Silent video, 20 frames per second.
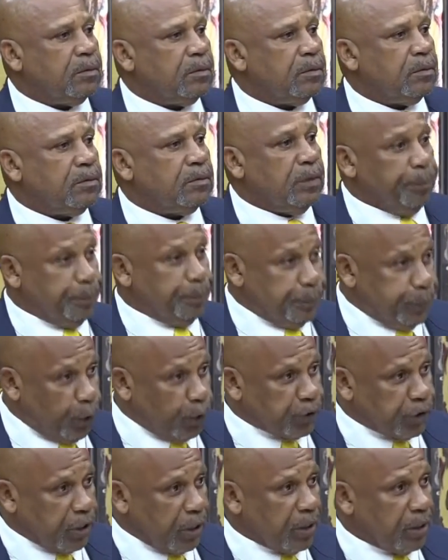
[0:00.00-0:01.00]
the
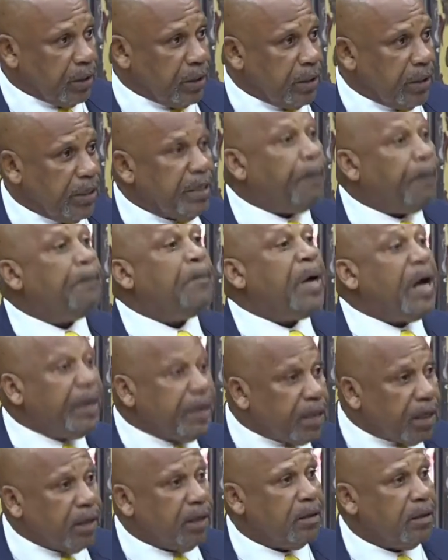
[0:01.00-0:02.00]
project in a
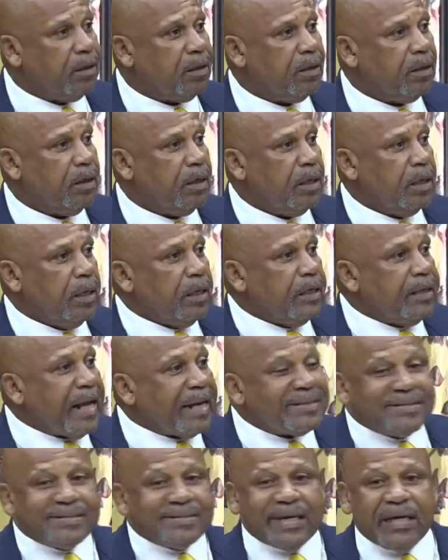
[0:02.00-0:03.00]
manner
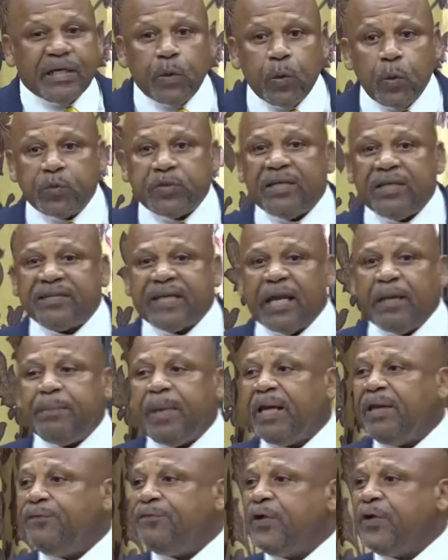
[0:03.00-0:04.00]
that St. Lucians can
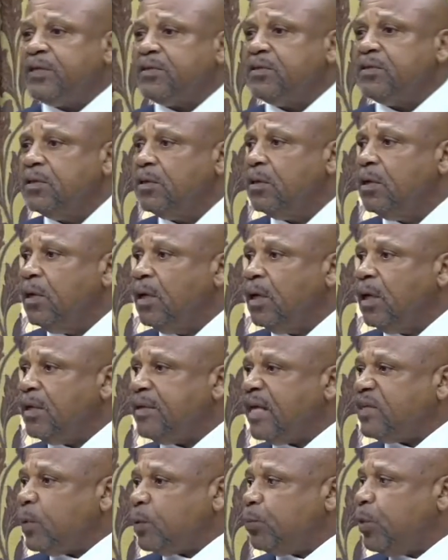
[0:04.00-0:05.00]
benefit. And
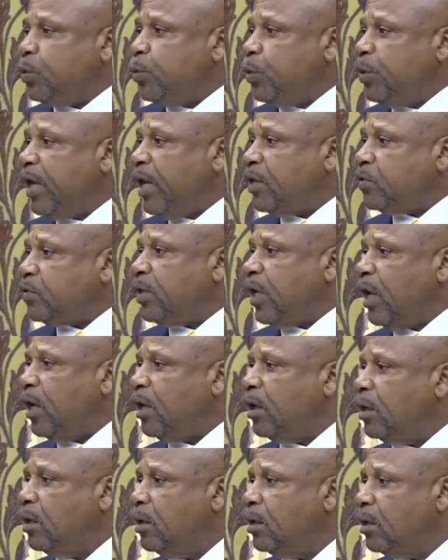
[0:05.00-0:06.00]
that's what we're doing here
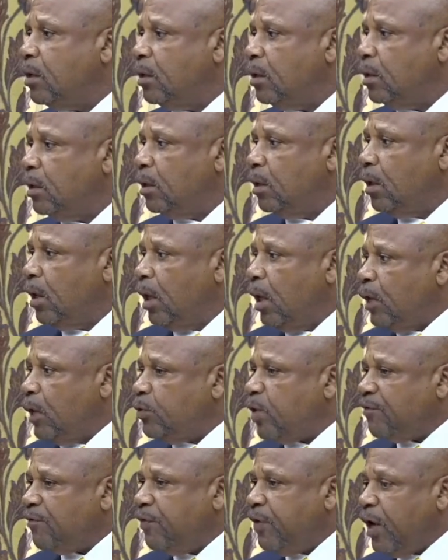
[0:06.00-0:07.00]
today. And
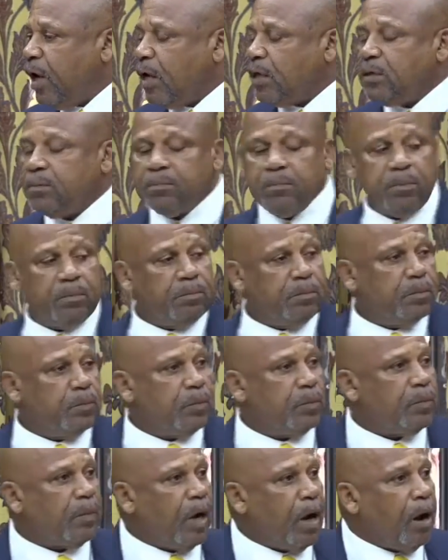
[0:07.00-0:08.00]
you have heard
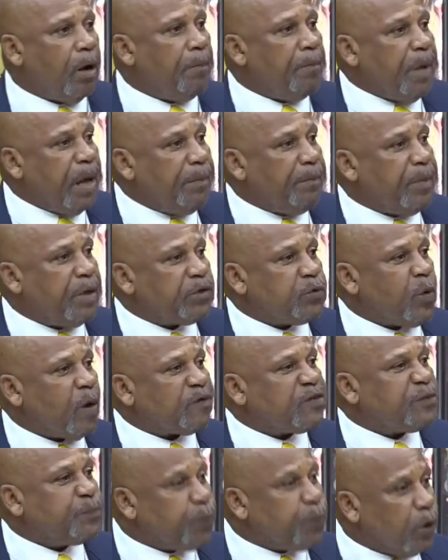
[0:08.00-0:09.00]
our members who
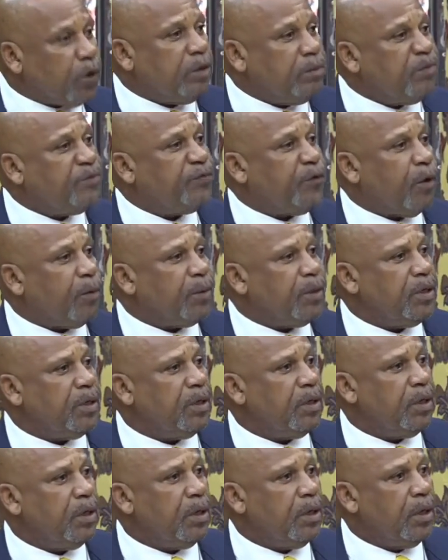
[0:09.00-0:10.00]
have spoken before me
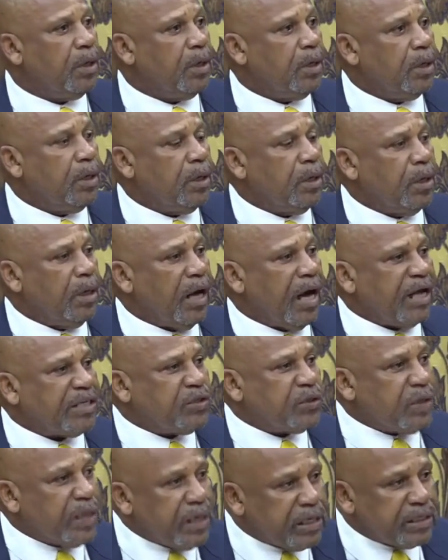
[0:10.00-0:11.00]

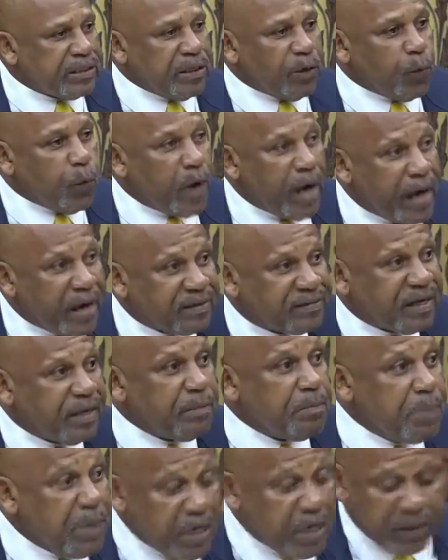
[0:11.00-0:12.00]
articulate the ways
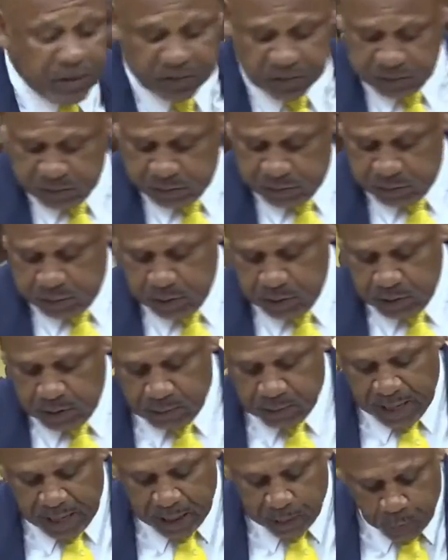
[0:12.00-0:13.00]
and means
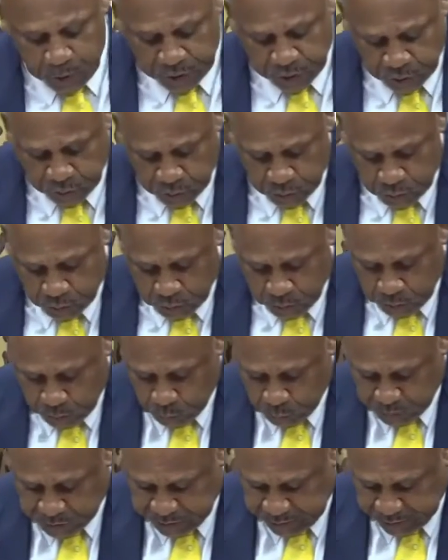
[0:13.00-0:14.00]
by which we shall